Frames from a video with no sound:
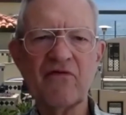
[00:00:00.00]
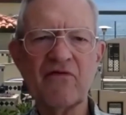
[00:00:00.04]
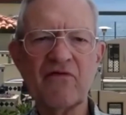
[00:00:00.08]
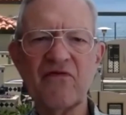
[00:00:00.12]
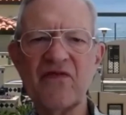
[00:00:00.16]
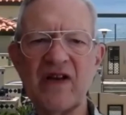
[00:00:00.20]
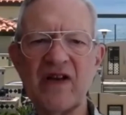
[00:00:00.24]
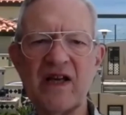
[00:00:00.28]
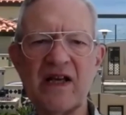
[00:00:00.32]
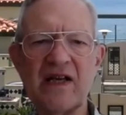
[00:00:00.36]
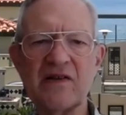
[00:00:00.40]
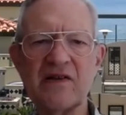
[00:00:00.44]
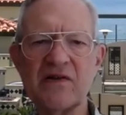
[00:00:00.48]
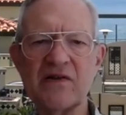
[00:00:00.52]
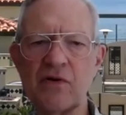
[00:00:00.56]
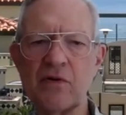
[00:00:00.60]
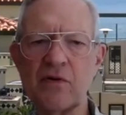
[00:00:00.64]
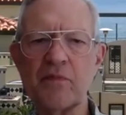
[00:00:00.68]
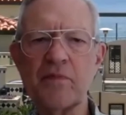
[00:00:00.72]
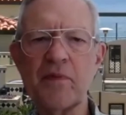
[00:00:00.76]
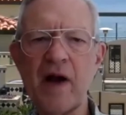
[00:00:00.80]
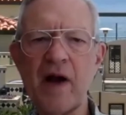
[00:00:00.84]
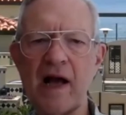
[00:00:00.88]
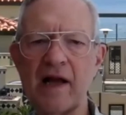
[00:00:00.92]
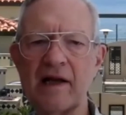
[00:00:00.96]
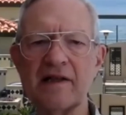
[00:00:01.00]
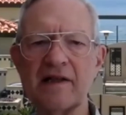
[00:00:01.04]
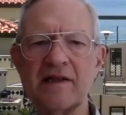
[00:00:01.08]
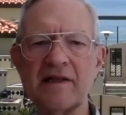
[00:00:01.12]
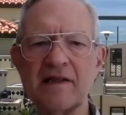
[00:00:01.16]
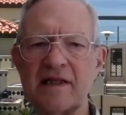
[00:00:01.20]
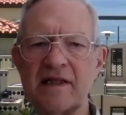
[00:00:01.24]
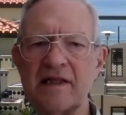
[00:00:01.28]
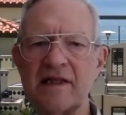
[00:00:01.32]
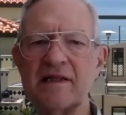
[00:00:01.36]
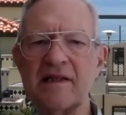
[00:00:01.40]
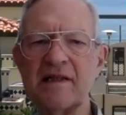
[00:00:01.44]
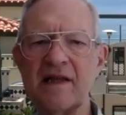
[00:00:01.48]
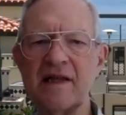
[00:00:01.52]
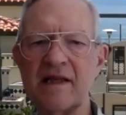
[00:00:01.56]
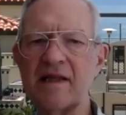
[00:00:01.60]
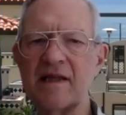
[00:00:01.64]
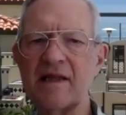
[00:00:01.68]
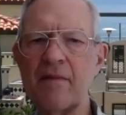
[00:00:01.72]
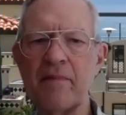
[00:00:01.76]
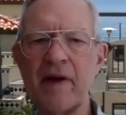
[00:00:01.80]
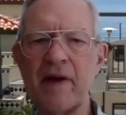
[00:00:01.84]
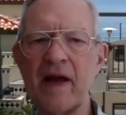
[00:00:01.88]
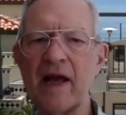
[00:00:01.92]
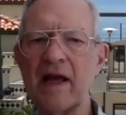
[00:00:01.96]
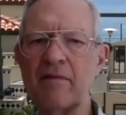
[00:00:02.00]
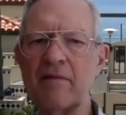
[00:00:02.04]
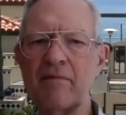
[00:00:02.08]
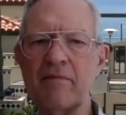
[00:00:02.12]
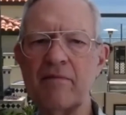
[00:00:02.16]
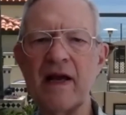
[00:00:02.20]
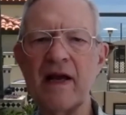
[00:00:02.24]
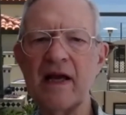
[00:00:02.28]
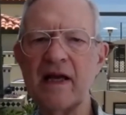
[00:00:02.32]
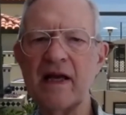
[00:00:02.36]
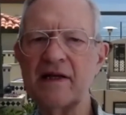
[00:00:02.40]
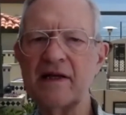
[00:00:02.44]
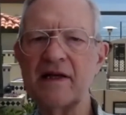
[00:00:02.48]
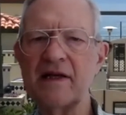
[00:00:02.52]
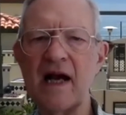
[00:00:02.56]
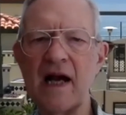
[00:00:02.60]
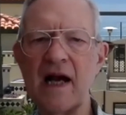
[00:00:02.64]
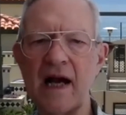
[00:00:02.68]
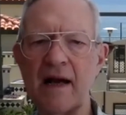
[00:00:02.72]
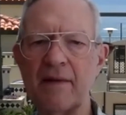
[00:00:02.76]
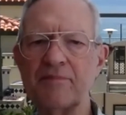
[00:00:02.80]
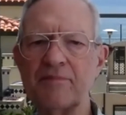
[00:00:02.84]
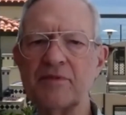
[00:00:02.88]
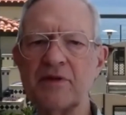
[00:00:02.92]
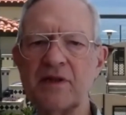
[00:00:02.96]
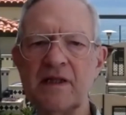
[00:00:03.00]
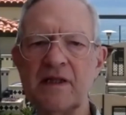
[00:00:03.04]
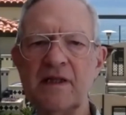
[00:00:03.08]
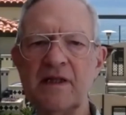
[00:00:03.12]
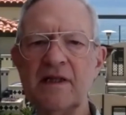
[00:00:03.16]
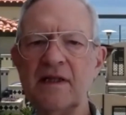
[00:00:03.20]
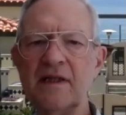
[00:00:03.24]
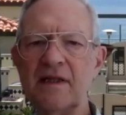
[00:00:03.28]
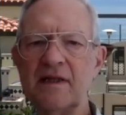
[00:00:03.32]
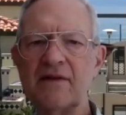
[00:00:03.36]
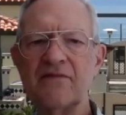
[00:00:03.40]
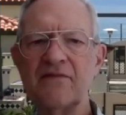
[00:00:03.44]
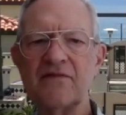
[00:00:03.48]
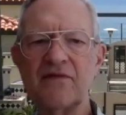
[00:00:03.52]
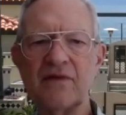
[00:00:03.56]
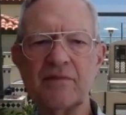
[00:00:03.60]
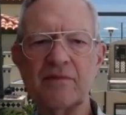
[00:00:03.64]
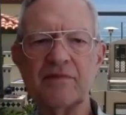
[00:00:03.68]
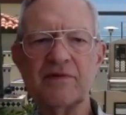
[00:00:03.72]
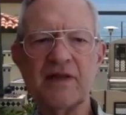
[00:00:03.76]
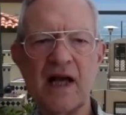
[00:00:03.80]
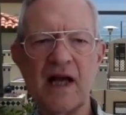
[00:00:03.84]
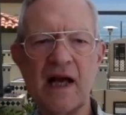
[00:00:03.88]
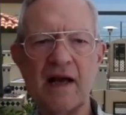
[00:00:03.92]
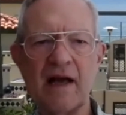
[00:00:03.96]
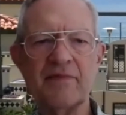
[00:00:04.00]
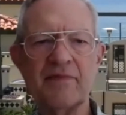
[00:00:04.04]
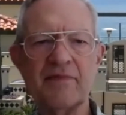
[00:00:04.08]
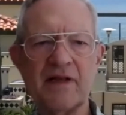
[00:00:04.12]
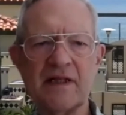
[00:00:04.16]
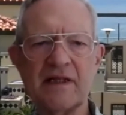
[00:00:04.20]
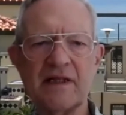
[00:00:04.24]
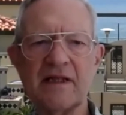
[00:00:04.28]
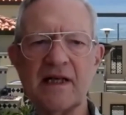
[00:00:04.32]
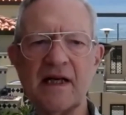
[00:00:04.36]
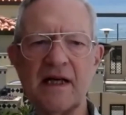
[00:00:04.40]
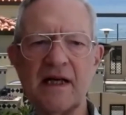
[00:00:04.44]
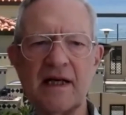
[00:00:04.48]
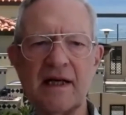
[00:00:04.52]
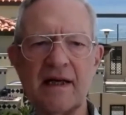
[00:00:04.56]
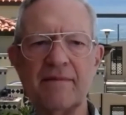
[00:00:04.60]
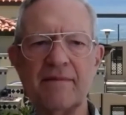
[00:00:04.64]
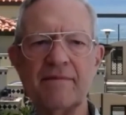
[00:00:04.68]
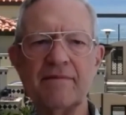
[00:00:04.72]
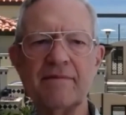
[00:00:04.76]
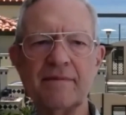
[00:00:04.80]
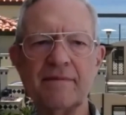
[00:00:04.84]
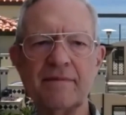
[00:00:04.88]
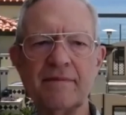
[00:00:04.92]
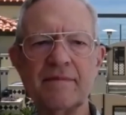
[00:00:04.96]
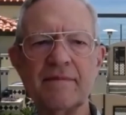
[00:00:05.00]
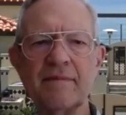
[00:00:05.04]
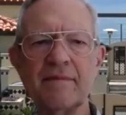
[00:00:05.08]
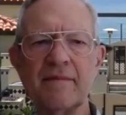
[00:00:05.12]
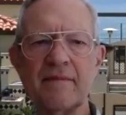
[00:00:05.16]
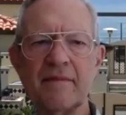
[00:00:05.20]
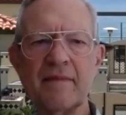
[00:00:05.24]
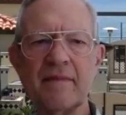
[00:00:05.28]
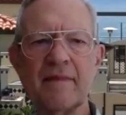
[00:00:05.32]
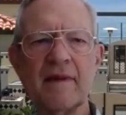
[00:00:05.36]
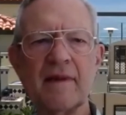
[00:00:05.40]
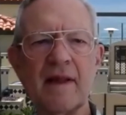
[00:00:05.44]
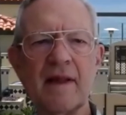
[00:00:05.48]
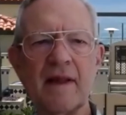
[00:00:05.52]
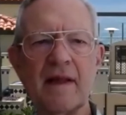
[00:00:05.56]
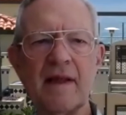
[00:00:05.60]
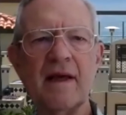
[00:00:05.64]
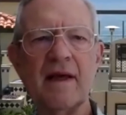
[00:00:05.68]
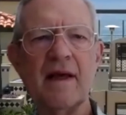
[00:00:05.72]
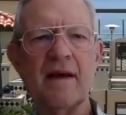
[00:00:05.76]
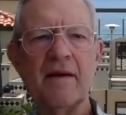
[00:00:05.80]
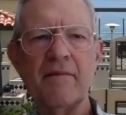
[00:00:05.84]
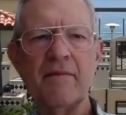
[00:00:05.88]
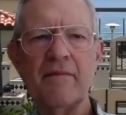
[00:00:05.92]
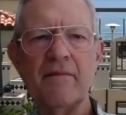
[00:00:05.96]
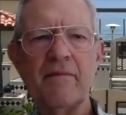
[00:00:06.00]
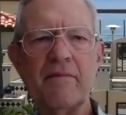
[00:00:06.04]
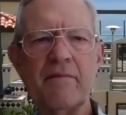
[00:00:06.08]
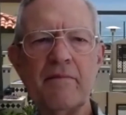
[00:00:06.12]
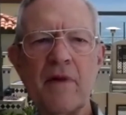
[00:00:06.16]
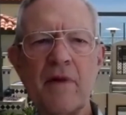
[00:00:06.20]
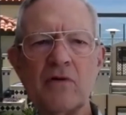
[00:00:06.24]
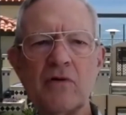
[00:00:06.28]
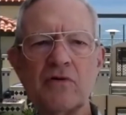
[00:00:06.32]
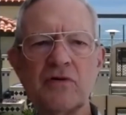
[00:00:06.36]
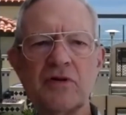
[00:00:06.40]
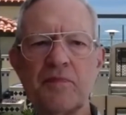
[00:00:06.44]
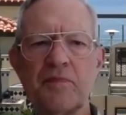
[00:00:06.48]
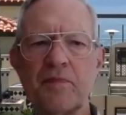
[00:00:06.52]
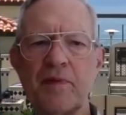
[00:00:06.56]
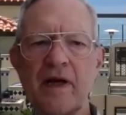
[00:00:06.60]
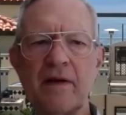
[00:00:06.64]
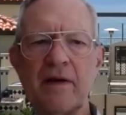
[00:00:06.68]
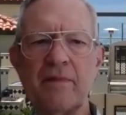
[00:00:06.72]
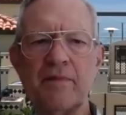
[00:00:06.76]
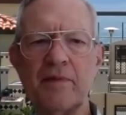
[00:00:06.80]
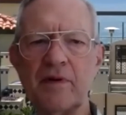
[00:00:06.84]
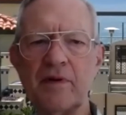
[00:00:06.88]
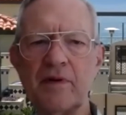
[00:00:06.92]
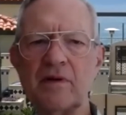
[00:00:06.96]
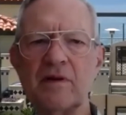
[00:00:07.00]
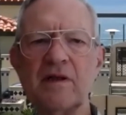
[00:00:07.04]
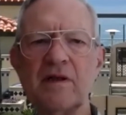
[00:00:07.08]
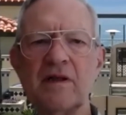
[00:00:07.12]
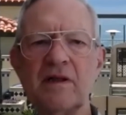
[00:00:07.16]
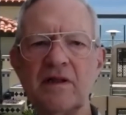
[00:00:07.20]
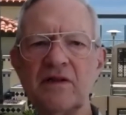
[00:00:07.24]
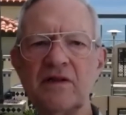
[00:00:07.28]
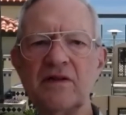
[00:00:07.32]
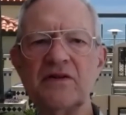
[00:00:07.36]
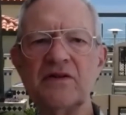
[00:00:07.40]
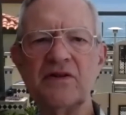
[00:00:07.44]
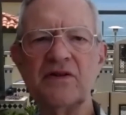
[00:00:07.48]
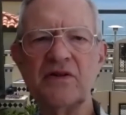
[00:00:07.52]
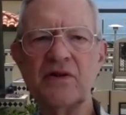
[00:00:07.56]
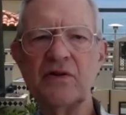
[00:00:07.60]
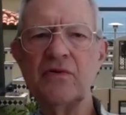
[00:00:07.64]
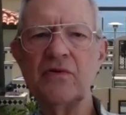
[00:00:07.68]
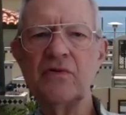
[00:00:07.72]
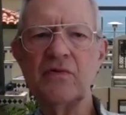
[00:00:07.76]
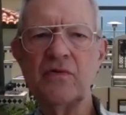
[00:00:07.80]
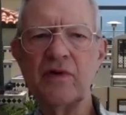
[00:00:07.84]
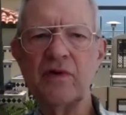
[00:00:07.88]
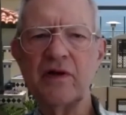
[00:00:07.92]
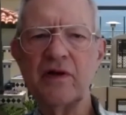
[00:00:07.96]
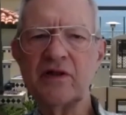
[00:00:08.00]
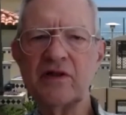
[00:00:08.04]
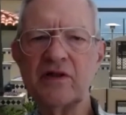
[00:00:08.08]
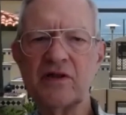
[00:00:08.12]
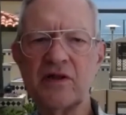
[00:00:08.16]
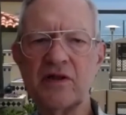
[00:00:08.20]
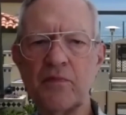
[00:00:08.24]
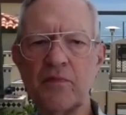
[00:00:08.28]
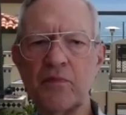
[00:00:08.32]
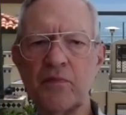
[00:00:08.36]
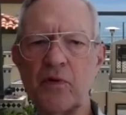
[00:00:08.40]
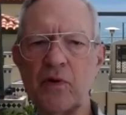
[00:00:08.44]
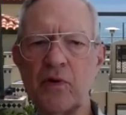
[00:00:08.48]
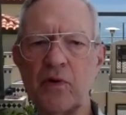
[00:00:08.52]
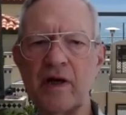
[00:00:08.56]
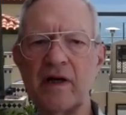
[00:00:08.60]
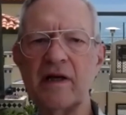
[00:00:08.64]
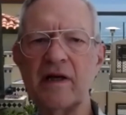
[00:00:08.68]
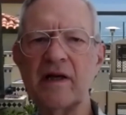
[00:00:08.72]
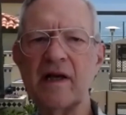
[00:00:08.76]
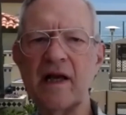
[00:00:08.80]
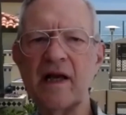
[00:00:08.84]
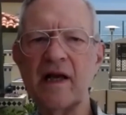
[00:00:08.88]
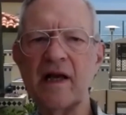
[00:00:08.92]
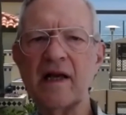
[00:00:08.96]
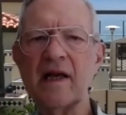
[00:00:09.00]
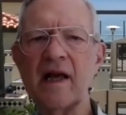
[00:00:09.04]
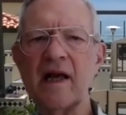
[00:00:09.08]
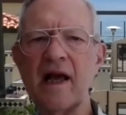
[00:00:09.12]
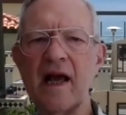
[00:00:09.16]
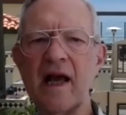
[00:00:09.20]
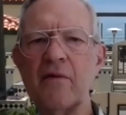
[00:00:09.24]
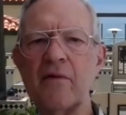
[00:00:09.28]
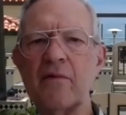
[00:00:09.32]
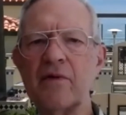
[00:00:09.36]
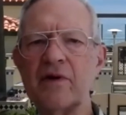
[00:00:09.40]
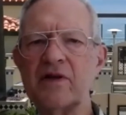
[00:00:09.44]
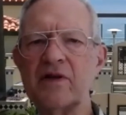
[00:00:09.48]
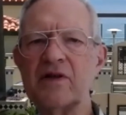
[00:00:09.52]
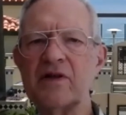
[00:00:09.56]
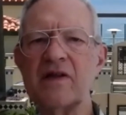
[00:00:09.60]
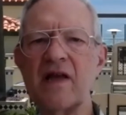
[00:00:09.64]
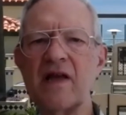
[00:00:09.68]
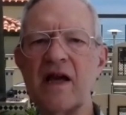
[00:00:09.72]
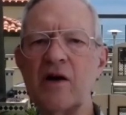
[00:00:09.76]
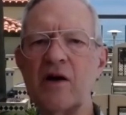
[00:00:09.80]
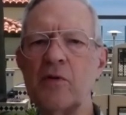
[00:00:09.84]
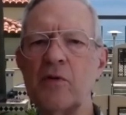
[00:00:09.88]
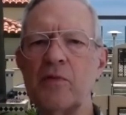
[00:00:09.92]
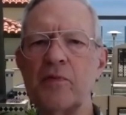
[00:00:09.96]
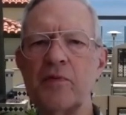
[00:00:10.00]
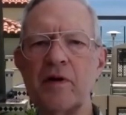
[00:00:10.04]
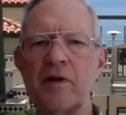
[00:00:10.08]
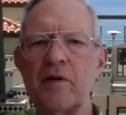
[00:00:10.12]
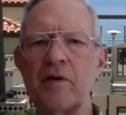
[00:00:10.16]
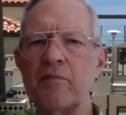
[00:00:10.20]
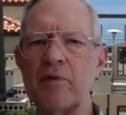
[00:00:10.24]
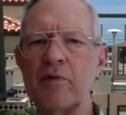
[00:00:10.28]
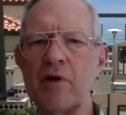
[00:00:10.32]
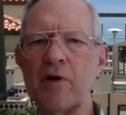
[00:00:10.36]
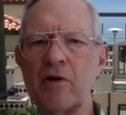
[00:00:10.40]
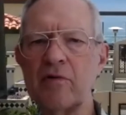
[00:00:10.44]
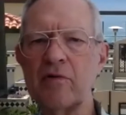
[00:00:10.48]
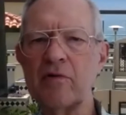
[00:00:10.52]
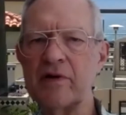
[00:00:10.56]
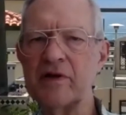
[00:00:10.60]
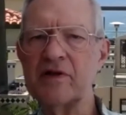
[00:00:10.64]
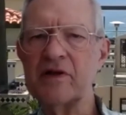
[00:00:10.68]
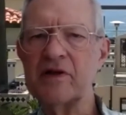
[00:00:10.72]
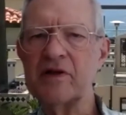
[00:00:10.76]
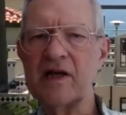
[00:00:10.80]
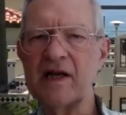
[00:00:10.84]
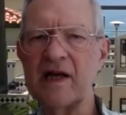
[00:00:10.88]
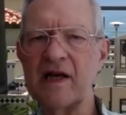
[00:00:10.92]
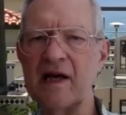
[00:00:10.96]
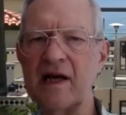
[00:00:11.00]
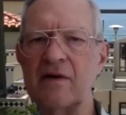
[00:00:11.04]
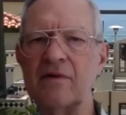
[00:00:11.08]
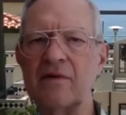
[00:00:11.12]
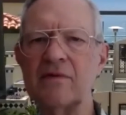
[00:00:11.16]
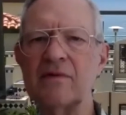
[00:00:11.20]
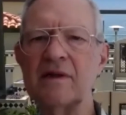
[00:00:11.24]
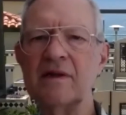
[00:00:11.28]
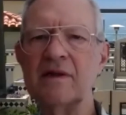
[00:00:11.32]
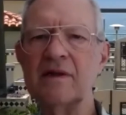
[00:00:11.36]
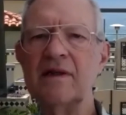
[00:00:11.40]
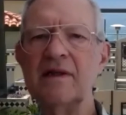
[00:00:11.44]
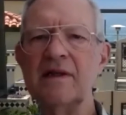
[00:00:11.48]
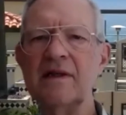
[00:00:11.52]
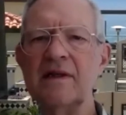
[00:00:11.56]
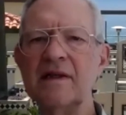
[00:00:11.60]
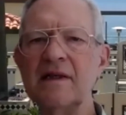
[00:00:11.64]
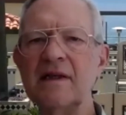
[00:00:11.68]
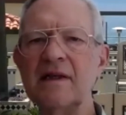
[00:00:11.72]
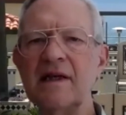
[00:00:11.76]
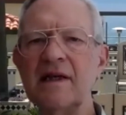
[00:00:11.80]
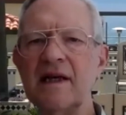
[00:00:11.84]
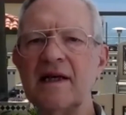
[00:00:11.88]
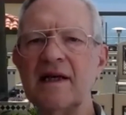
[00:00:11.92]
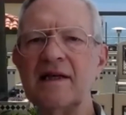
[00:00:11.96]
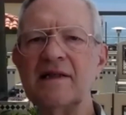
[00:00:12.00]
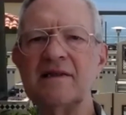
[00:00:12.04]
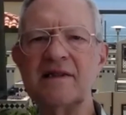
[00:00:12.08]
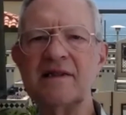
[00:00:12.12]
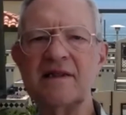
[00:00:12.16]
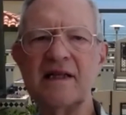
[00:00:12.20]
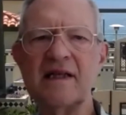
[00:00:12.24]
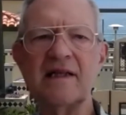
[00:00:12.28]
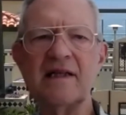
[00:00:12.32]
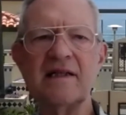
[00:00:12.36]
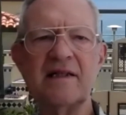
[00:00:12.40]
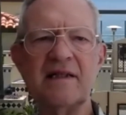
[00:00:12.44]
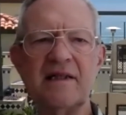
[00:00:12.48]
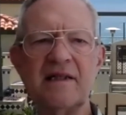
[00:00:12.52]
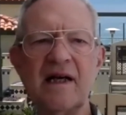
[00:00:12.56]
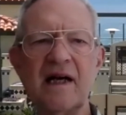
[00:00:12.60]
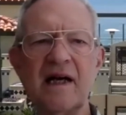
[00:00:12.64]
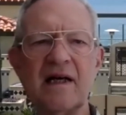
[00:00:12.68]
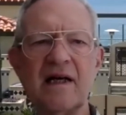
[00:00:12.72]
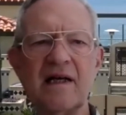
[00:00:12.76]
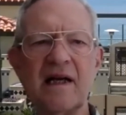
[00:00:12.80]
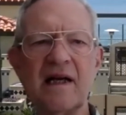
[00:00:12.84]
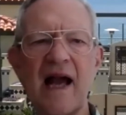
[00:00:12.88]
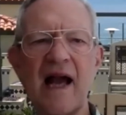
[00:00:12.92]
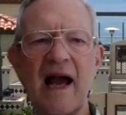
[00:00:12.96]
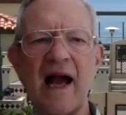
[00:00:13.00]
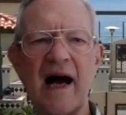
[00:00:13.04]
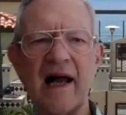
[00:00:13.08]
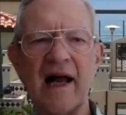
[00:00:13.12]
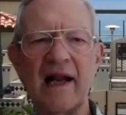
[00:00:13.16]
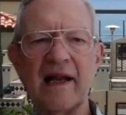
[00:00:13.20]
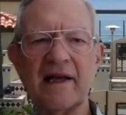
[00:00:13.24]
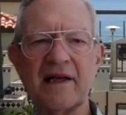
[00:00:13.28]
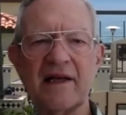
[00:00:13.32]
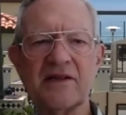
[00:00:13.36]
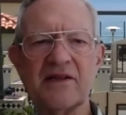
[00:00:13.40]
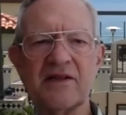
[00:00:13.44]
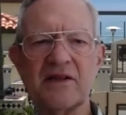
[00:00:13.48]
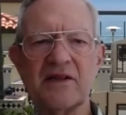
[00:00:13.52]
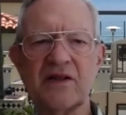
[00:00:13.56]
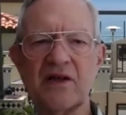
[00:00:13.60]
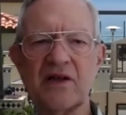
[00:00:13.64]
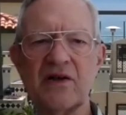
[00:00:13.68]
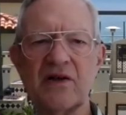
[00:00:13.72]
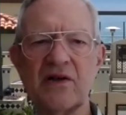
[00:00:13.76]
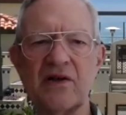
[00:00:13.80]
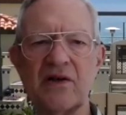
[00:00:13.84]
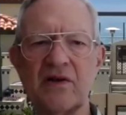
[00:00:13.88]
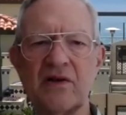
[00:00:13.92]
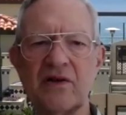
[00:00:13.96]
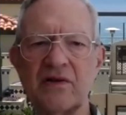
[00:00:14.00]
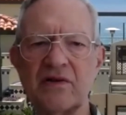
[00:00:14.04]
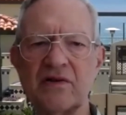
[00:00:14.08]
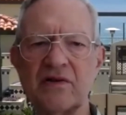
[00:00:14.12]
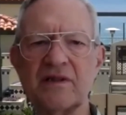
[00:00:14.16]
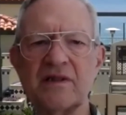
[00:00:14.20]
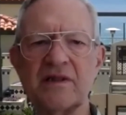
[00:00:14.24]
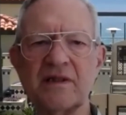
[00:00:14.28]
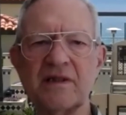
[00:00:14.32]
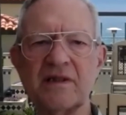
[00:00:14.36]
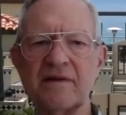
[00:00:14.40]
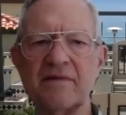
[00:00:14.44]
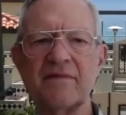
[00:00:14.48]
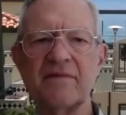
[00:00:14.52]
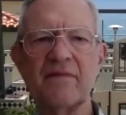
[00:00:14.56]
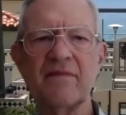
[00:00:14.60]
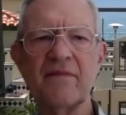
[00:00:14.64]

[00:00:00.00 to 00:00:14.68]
fees or policies that the bank may adopt from time to time. Most people soon reach the point at which they open a brokerage account, as did young Alex Kearns.